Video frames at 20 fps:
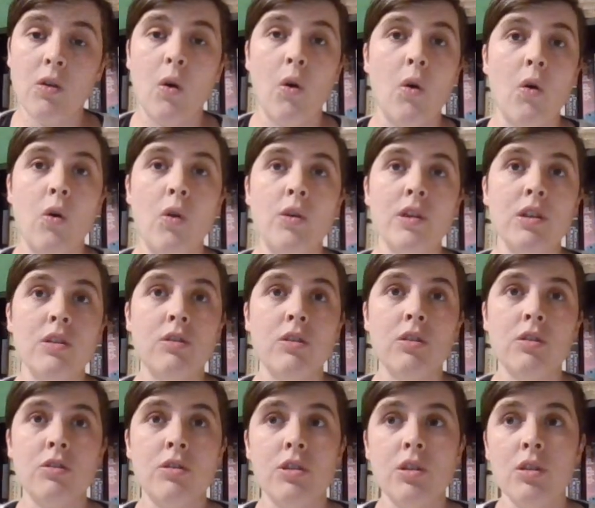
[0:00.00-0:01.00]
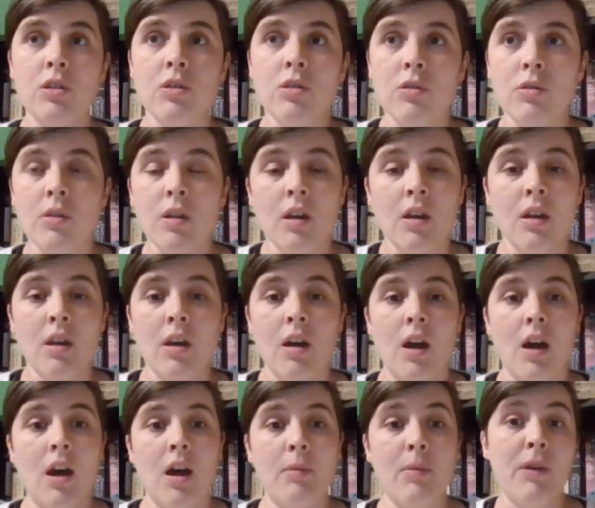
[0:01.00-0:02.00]
Or you could do
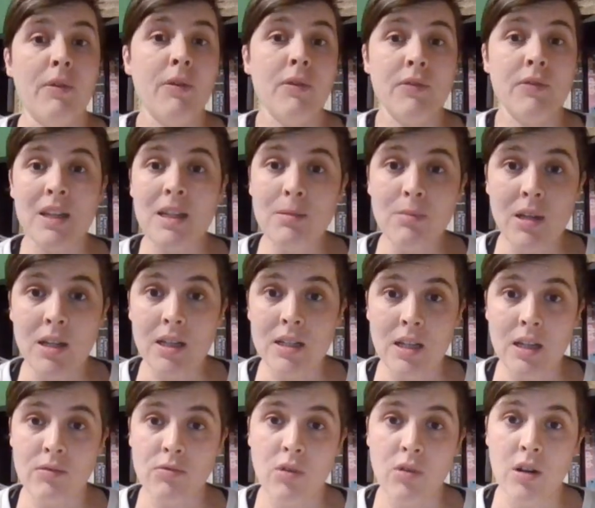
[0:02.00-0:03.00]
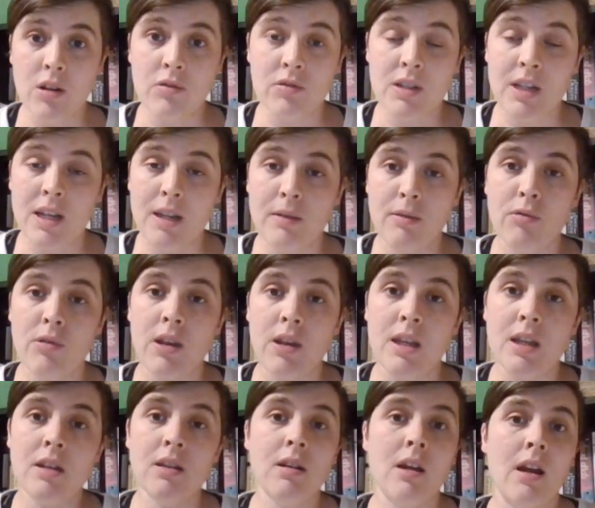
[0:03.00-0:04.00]
a 15-minute day run on day
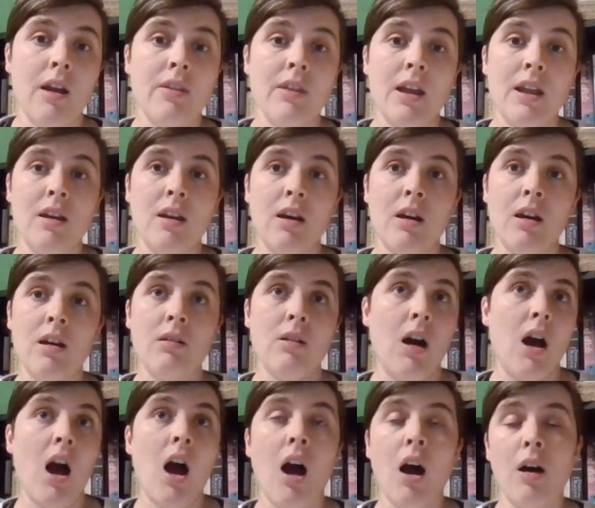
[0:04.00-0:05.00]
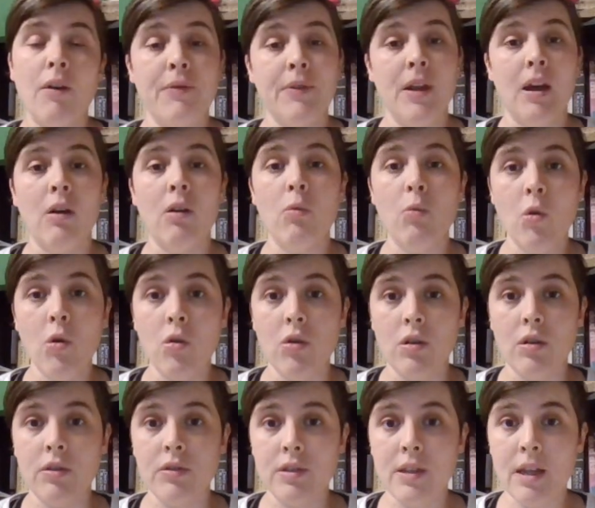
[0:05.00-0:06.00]
3 and then a half-an-hour
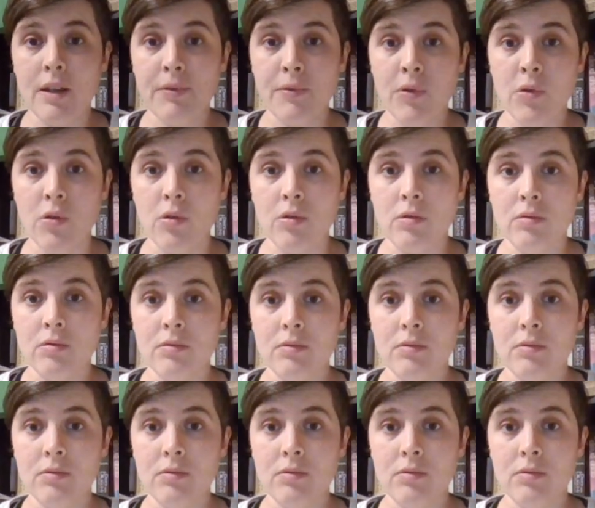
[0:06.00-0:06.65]
walk on day 4